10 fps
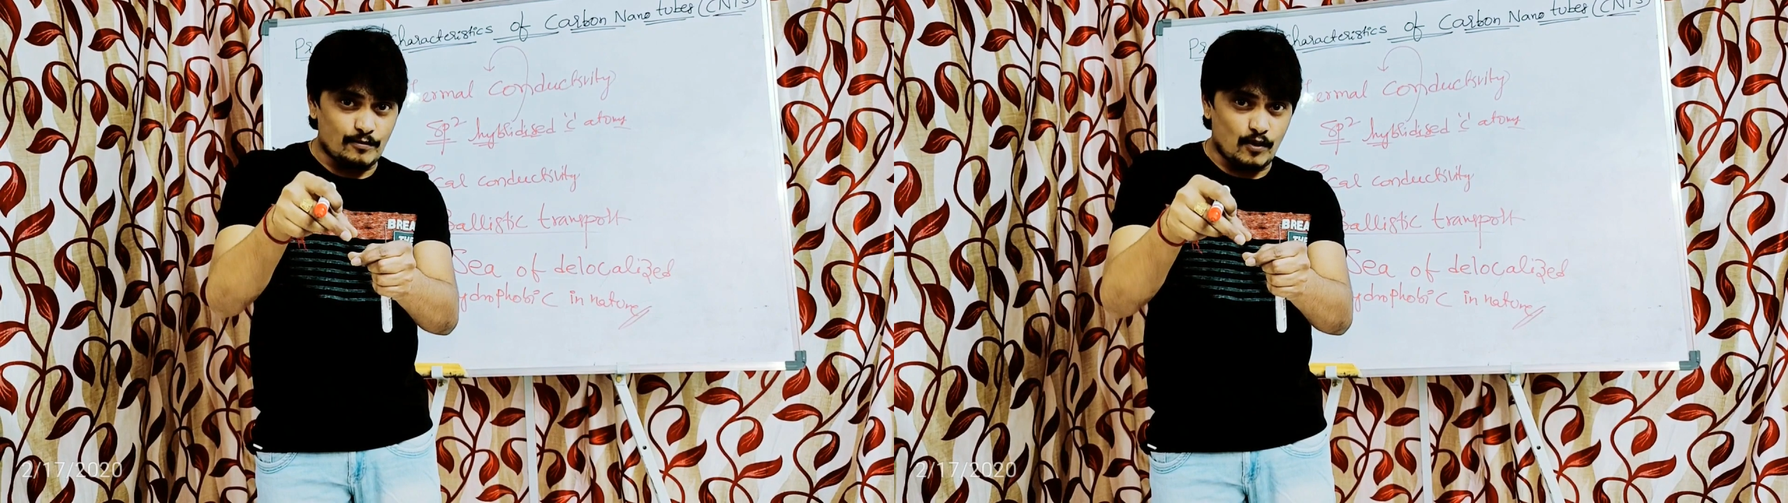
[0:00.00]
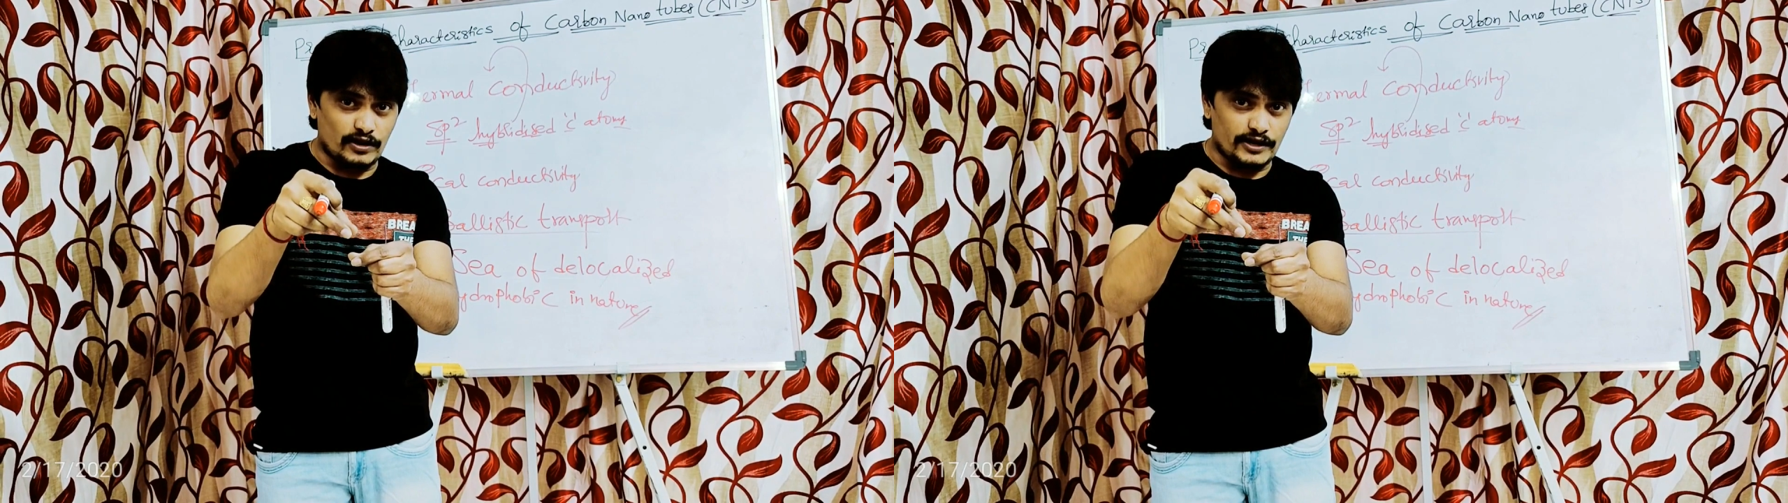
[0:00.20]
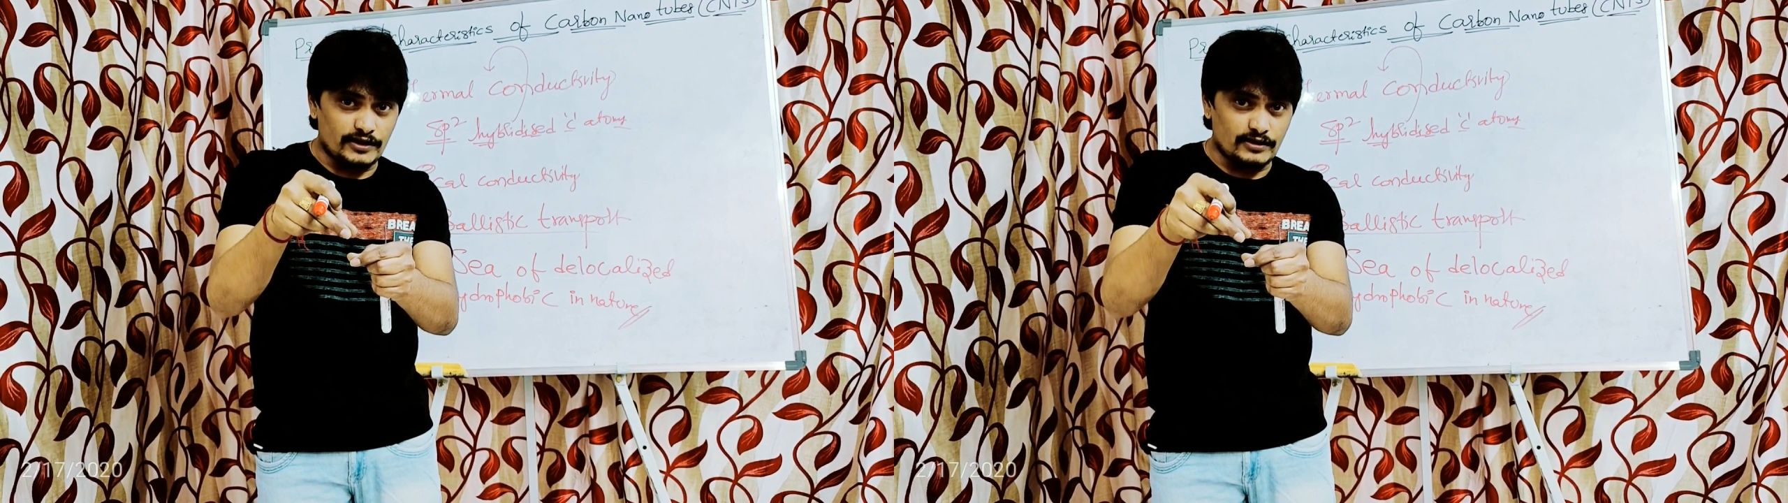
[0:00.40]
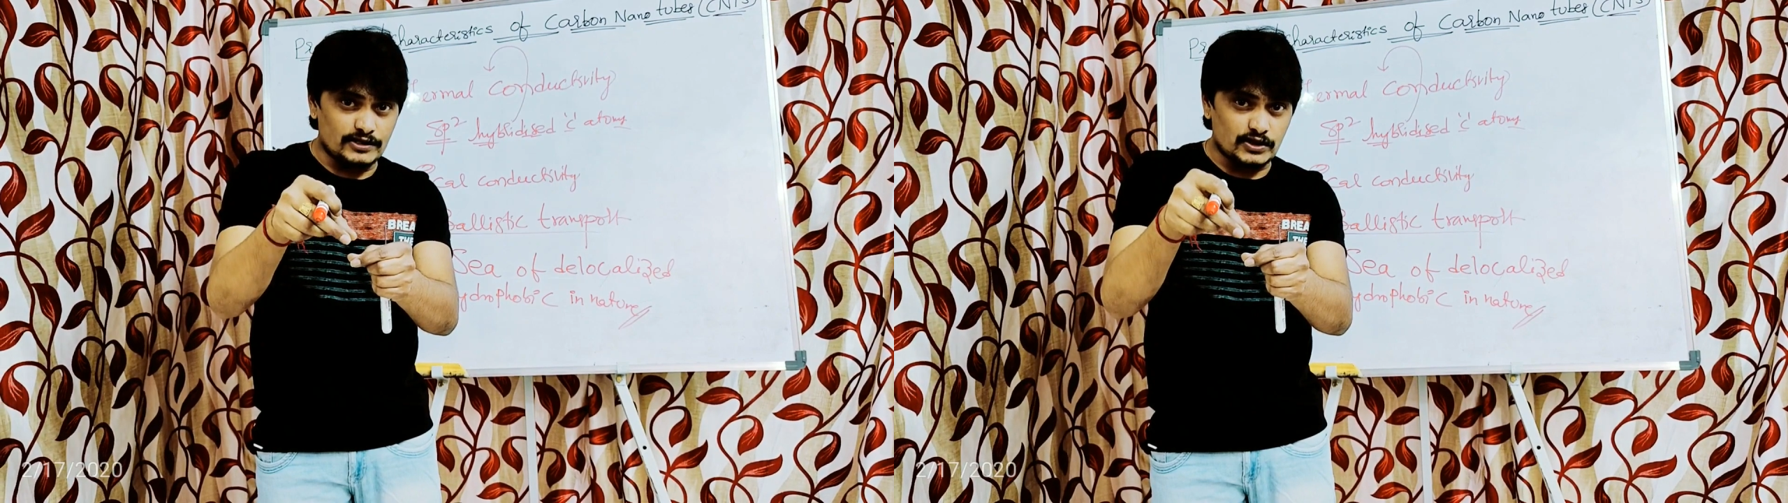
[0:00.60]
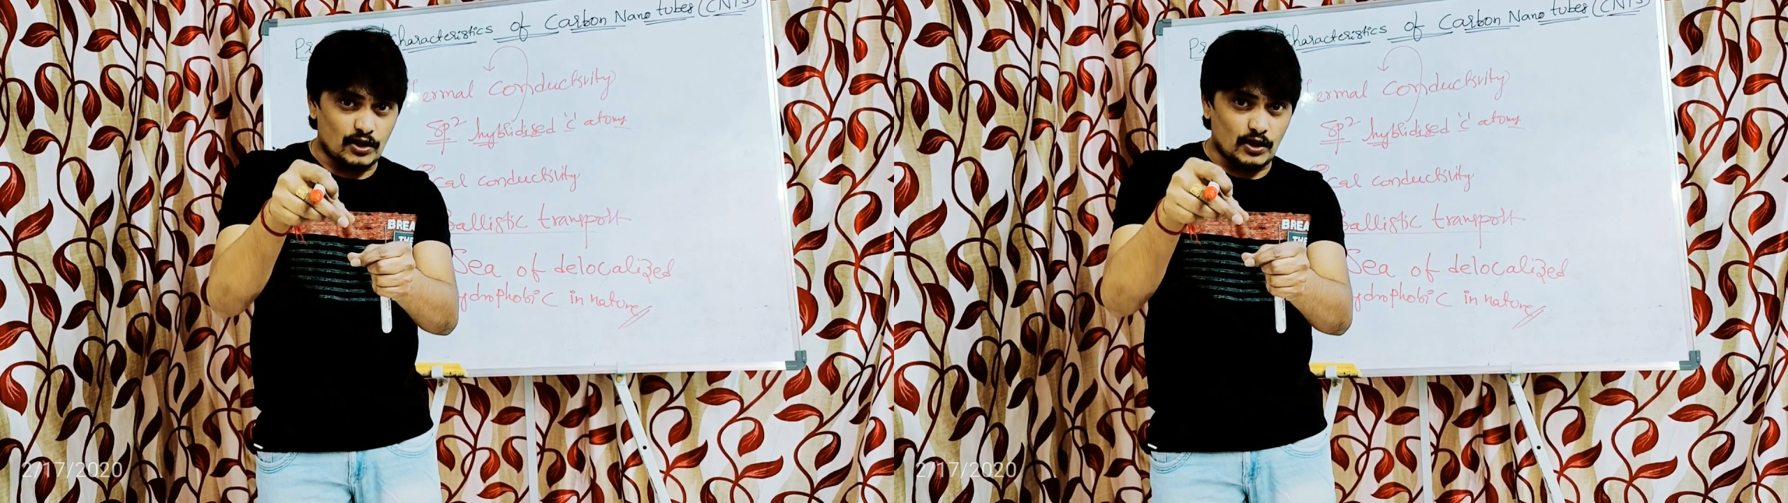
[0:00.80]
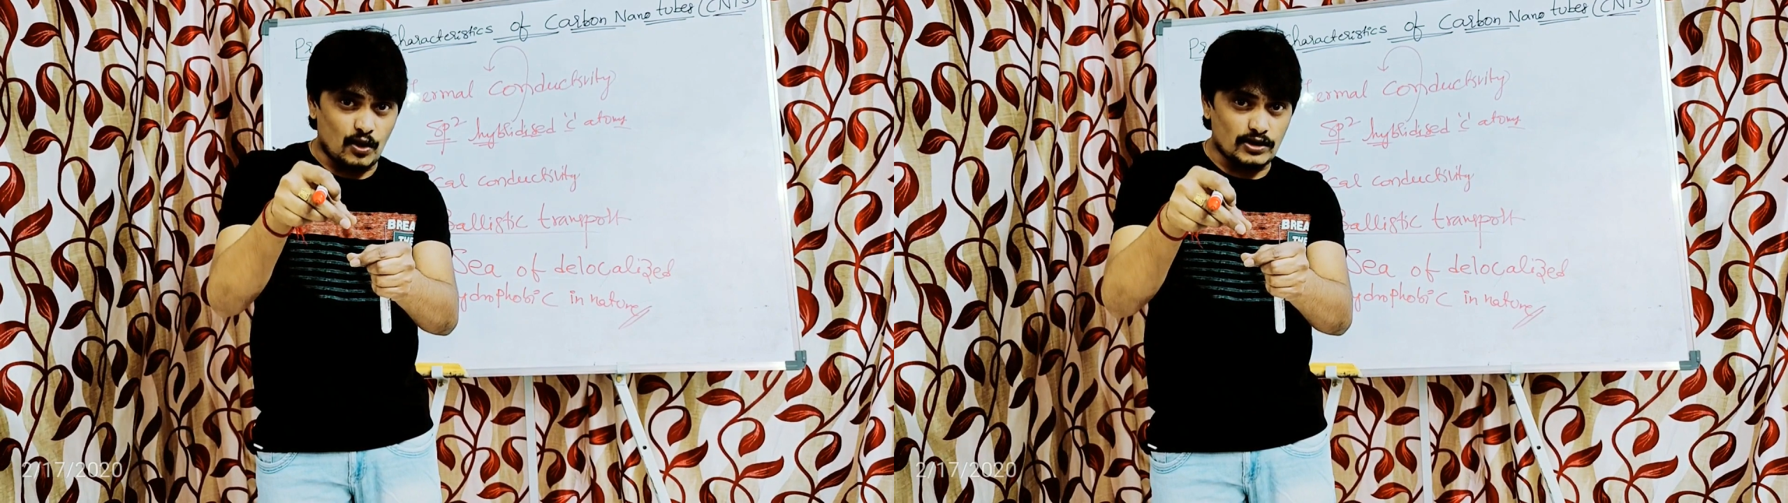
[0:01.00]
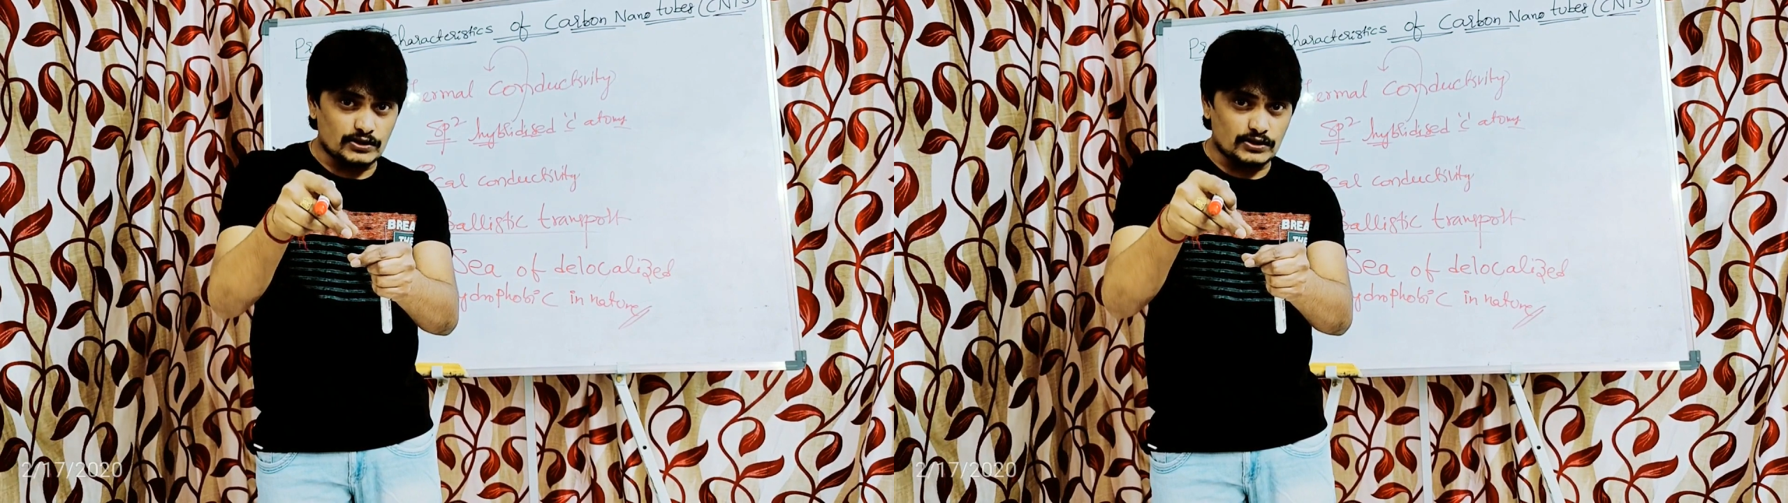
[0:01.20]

molecules are not